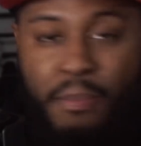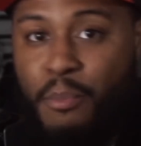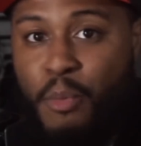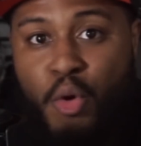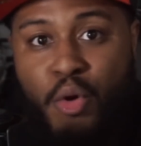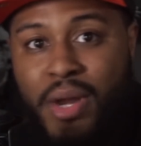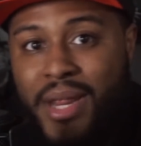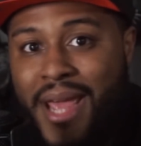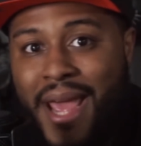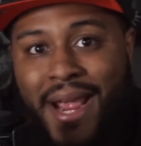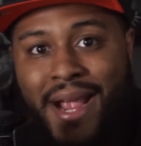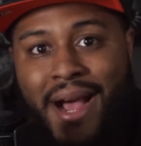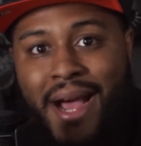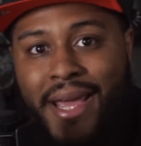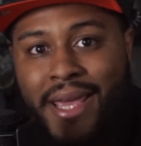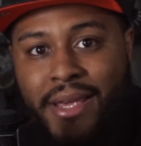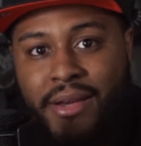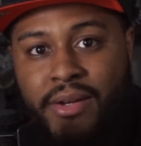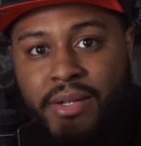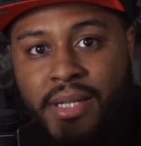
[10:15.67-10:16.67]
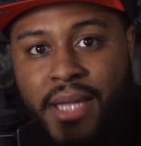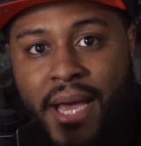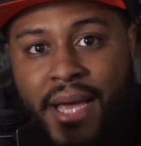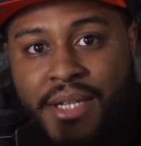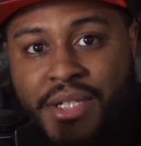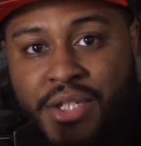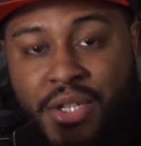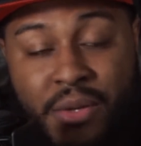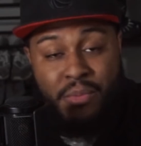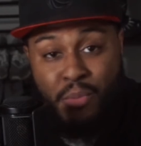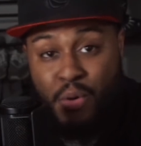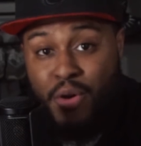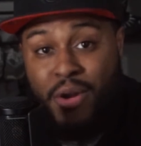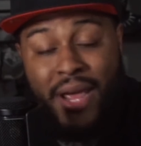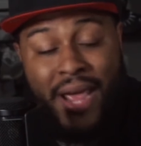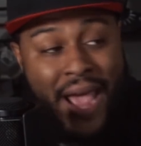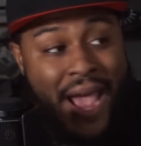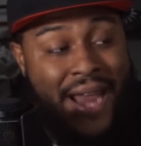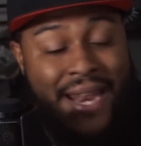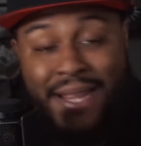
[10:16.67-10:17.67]
Mudiay got killed last year.
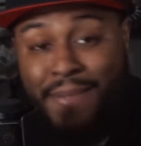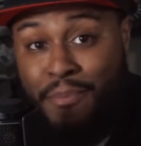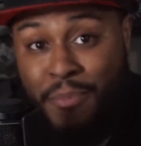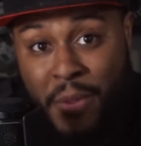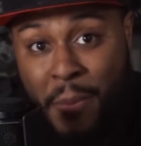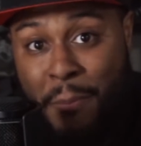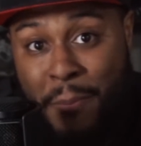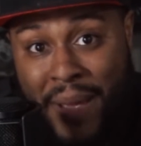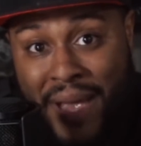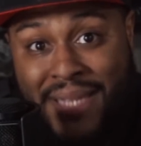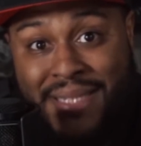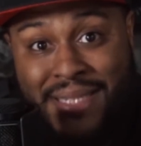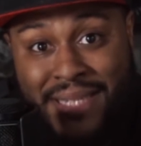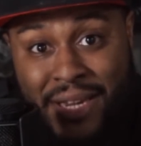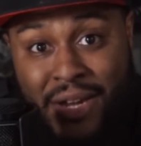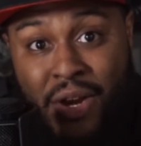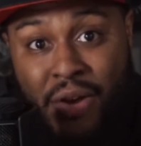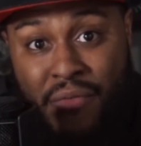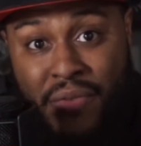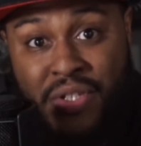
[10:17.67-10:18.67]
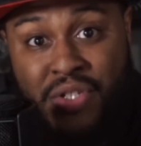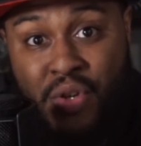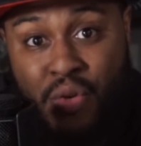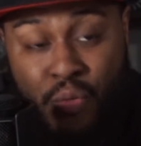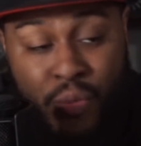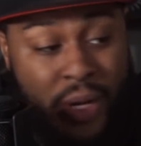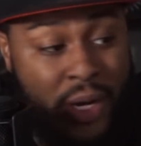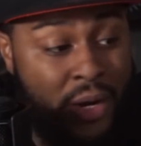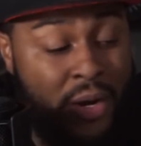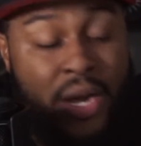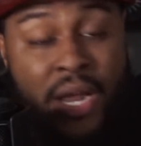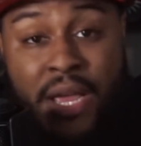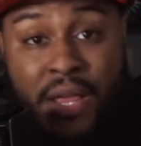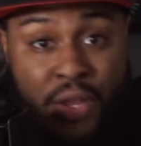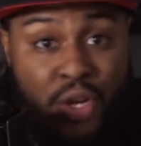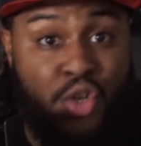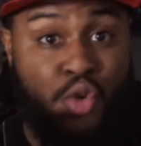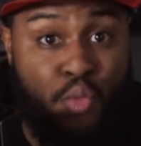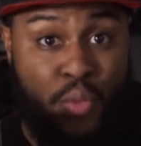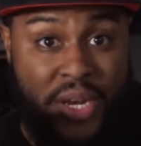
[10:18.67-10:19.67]
Mudiay had the best year of his career.
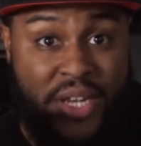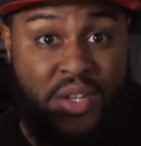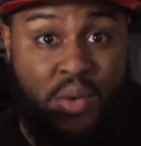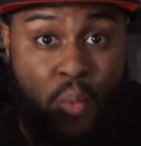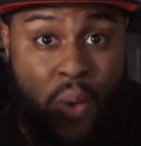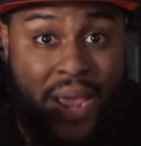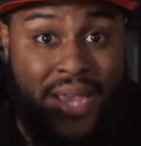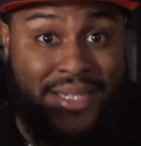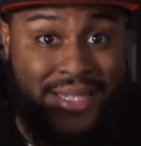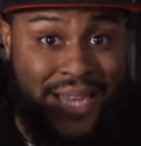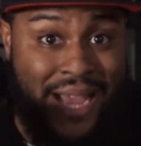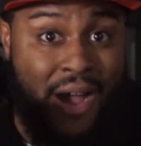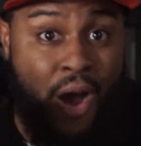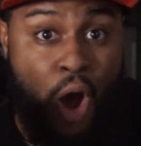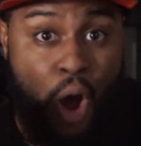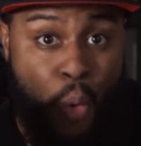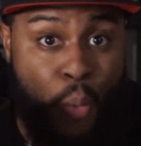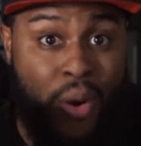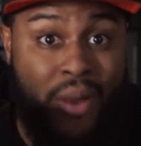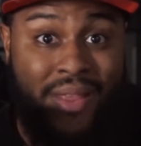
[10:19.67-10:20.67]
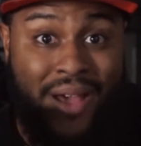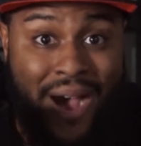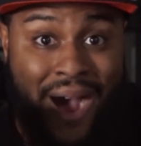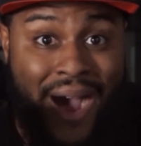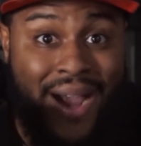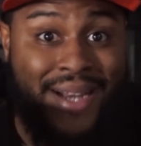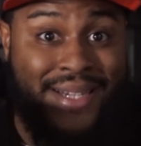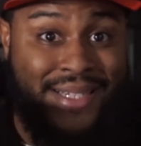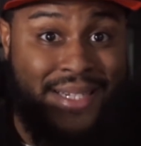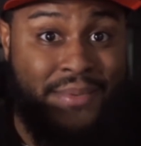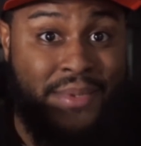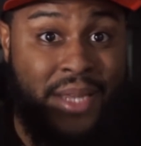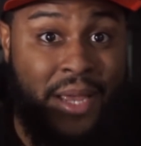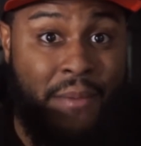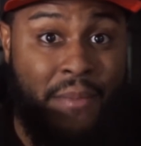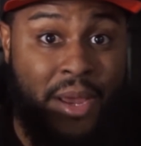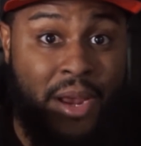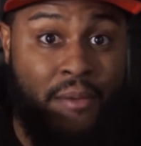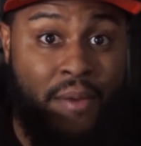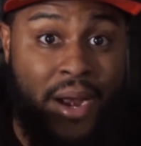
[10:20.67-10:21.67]
There's a reason why he's now on one of the hottest teams
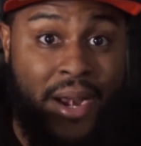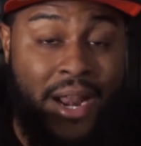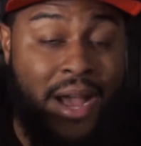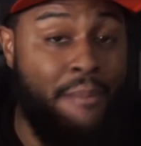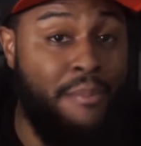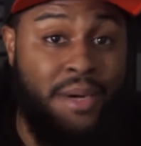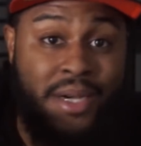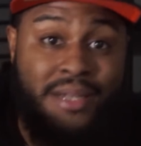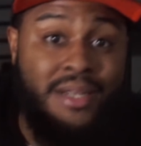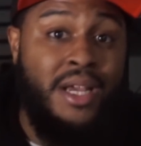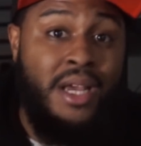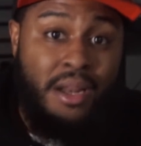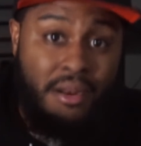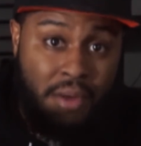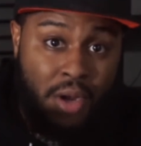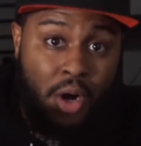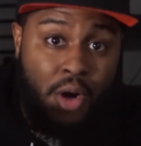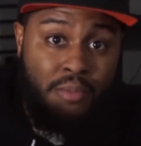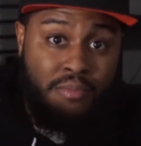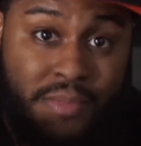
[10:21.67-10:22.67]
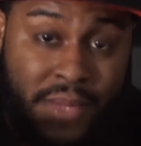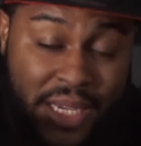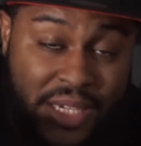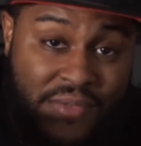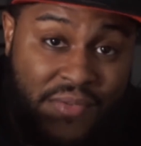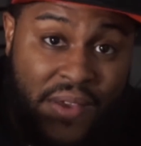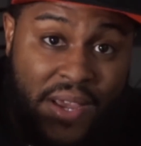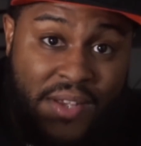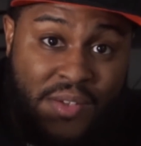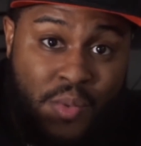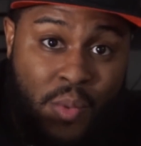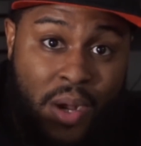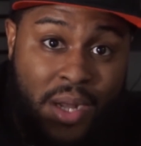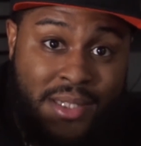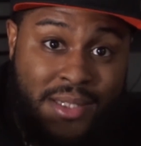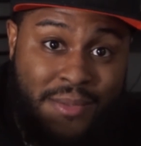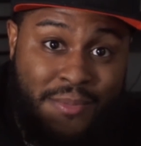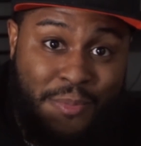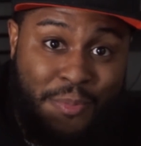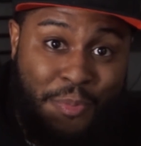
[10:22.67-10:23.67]
in the NBA right now, but nope, Knicks fans
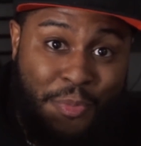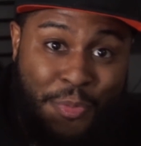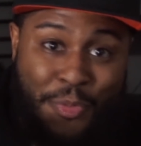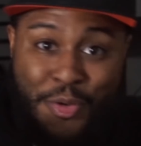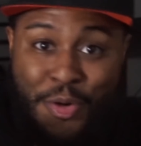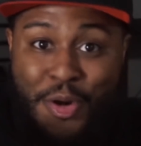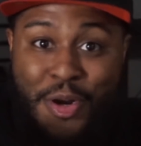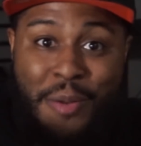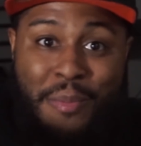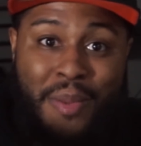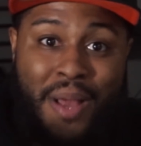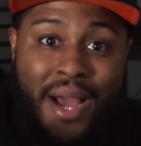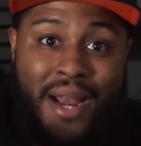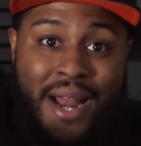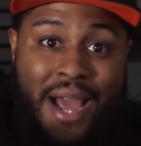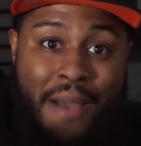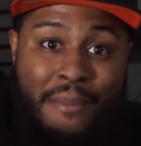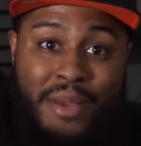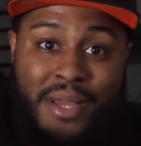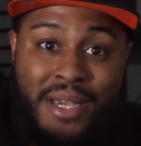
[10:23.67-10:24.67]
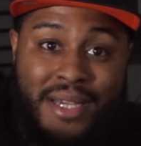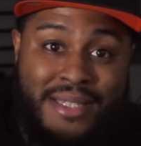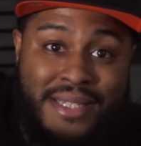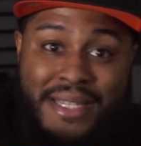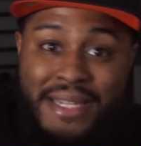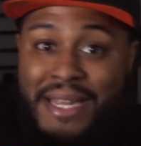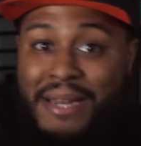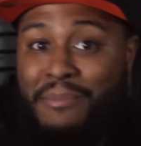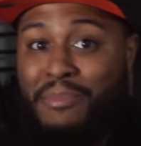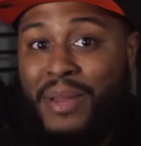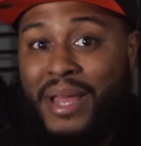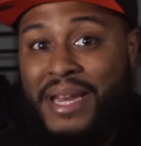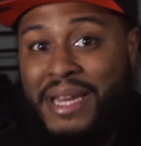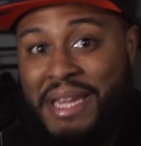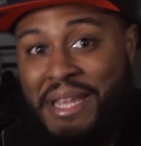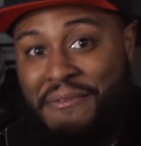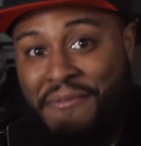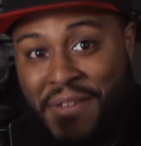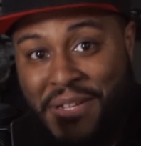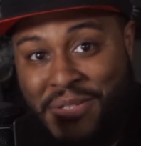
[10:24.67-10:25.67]
want to turn a blind eye because he didn't play
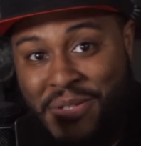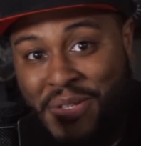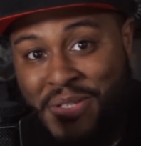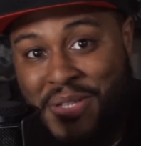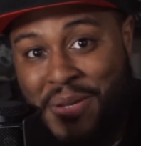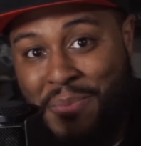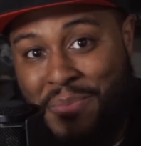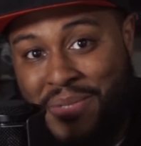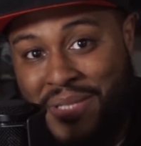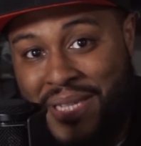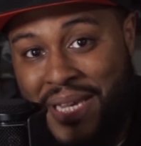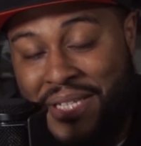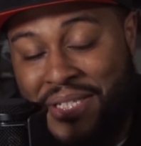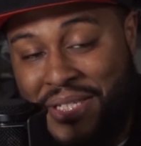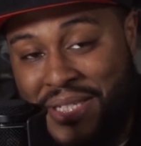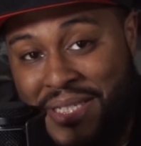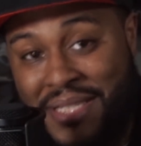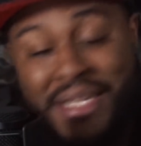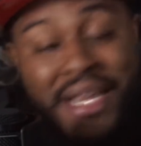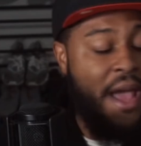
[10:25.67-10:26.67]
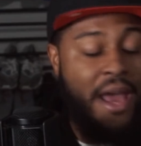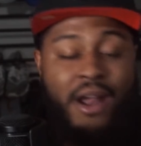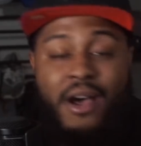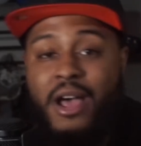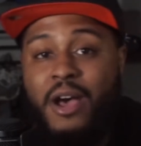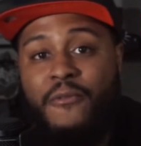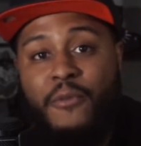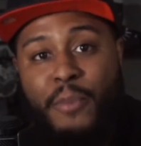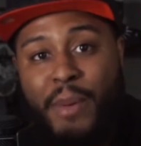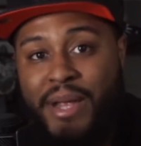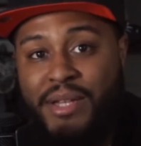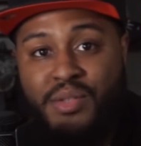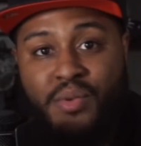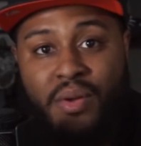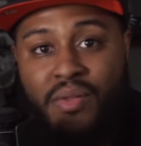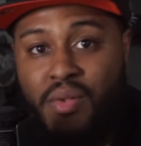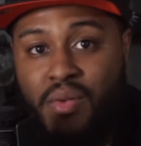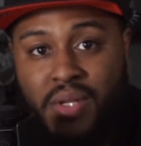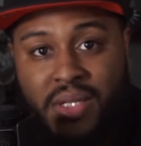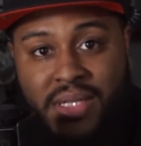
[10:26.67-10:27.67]
defense on some possession. And Elfrid Payton's
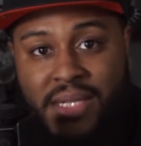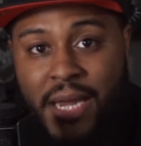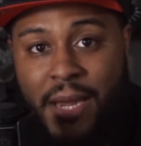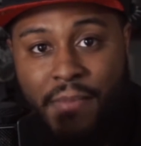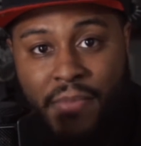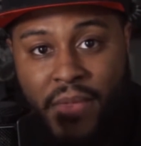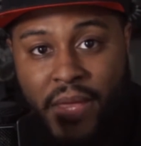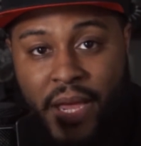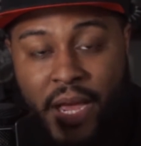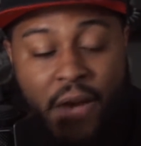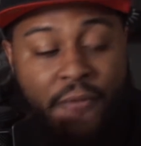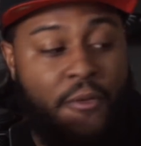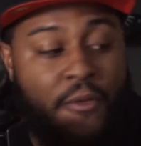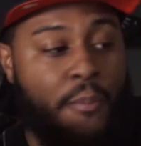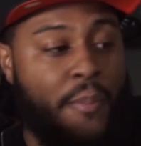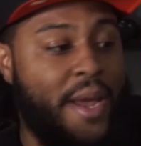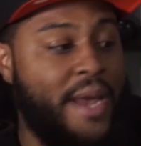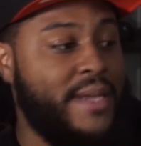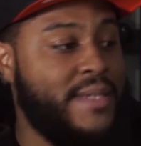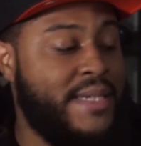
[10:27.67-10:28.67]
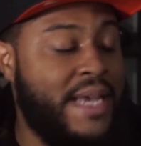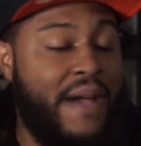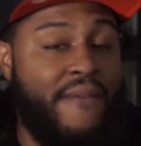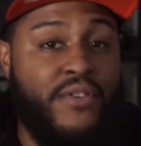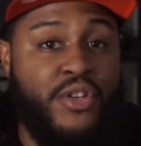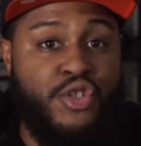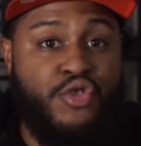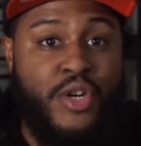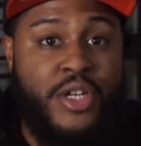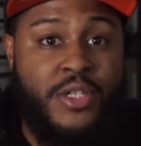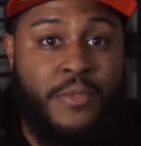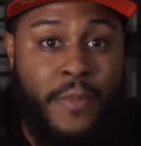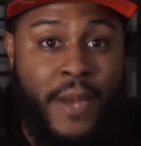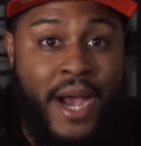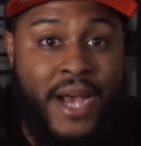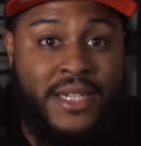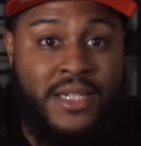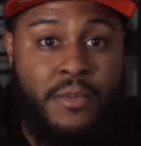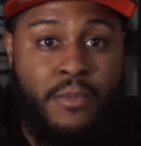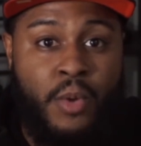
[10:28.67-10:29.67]
going through the same thing. Elfrid Payton's having a stretch of
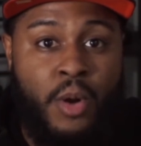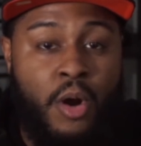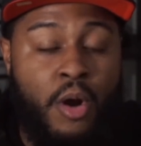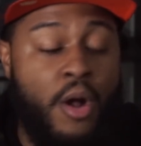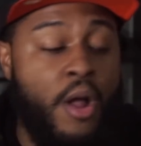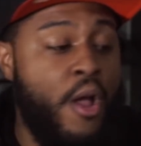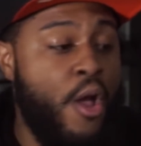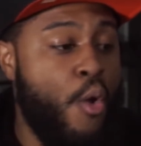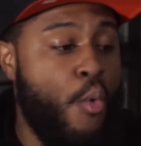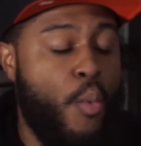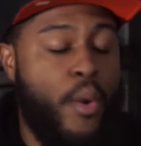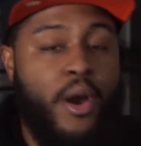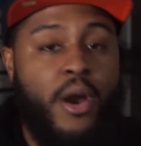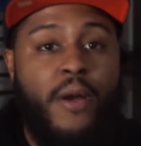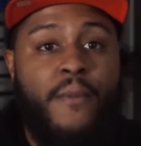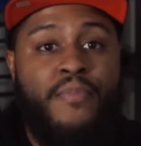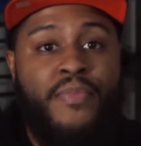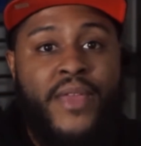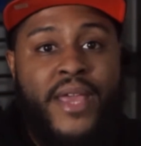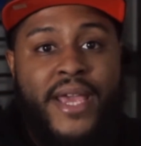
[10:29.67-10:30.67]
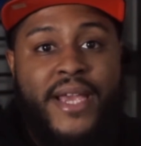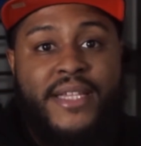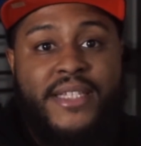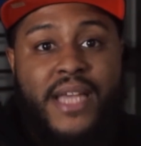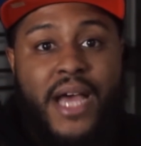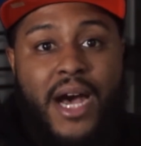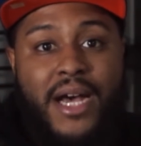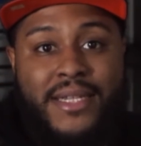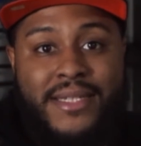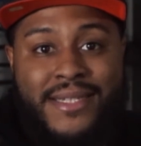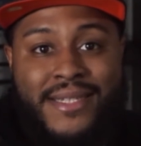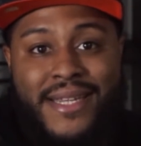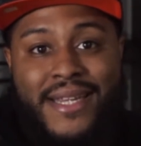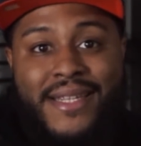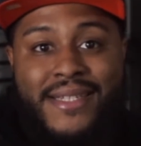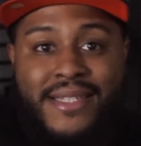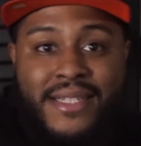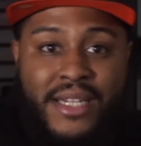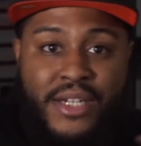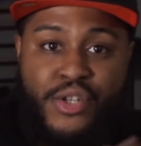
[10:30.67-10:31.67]
basketball where his
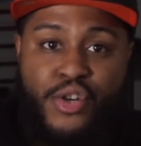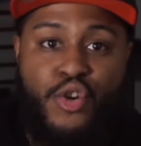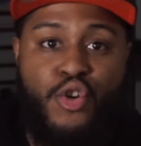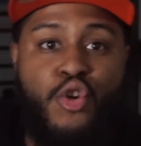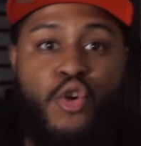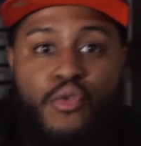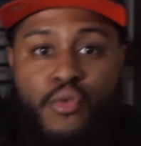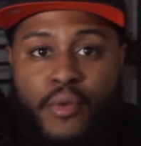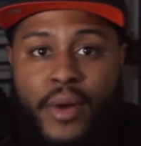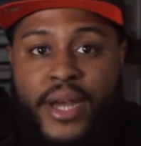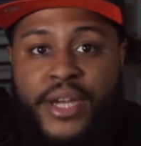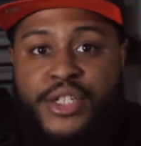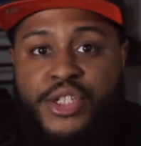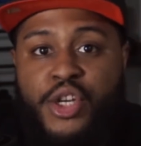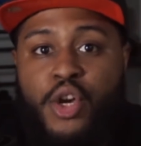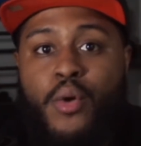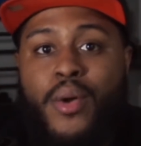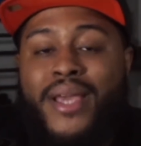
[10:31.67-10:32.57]
assist to turnover ratio